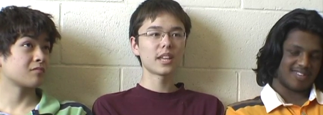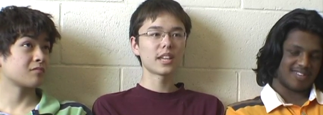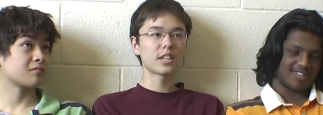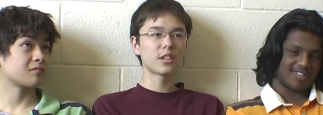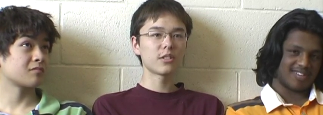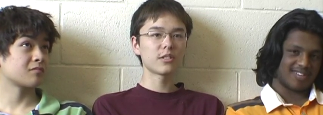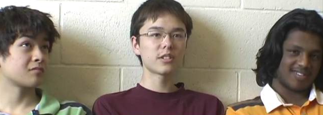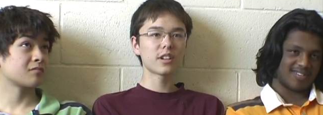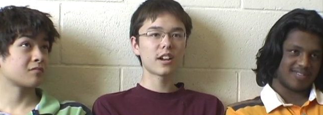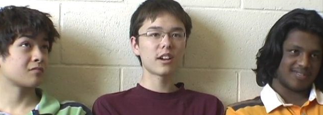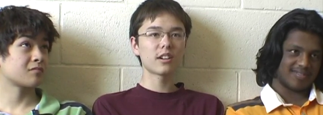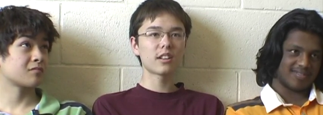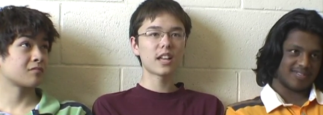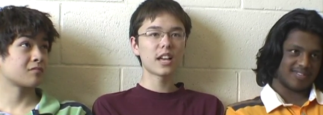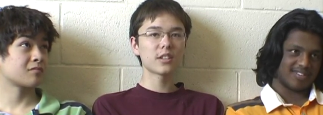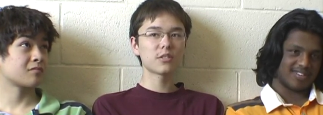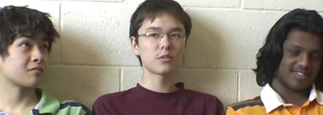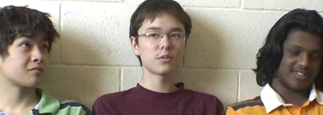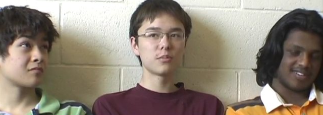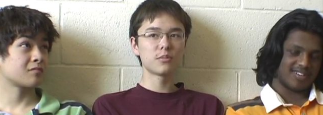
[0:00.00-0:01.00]
Speaker 1: Like, your entire
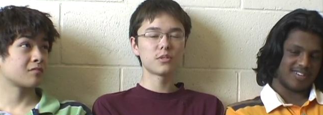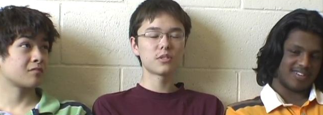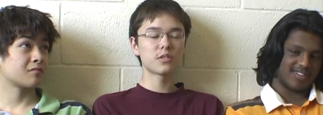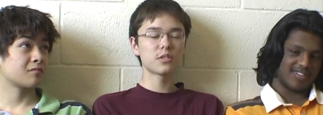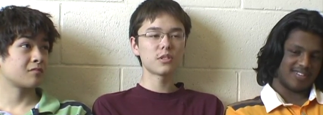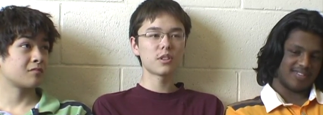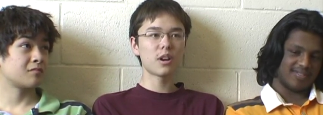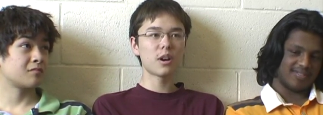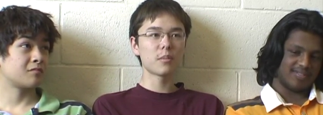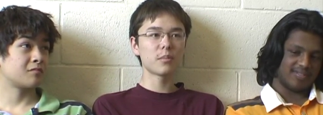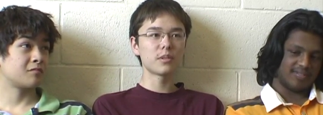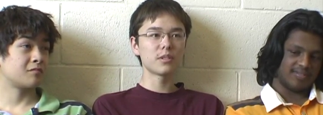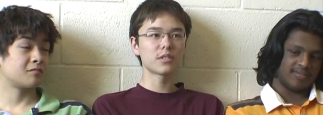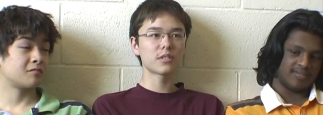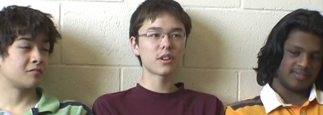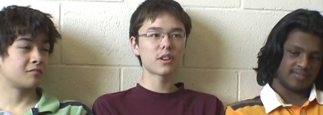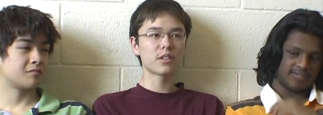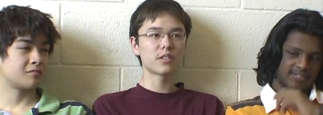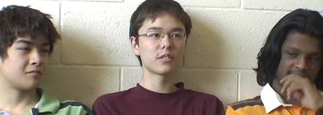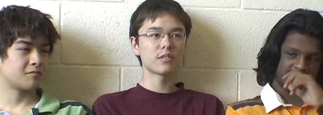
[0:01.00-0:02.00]
classroom stood up and
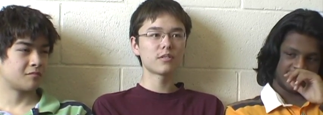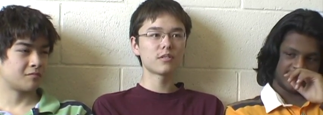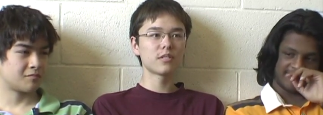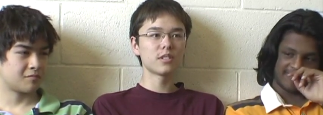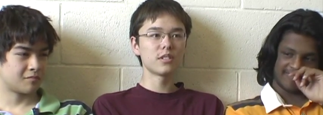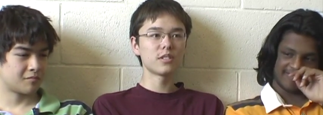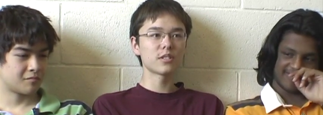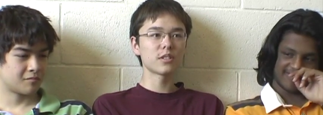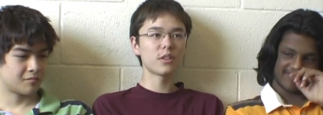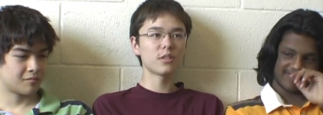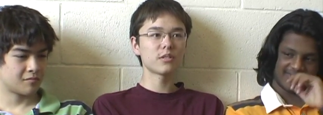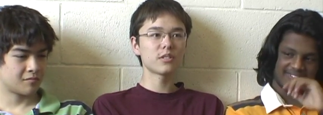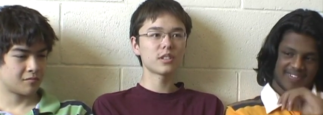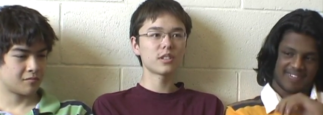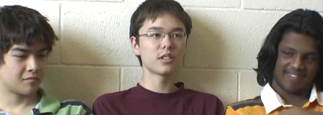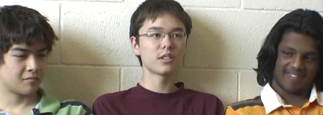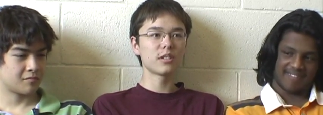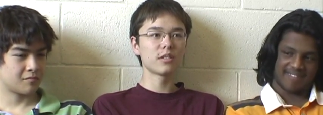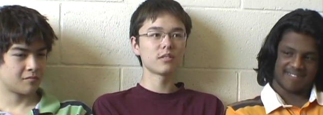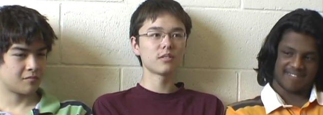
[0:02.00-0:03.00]
started
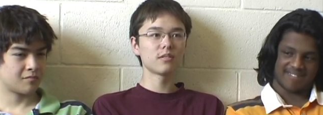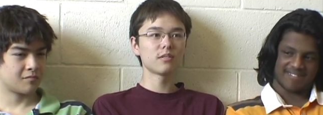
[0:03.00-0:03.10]
insulting you.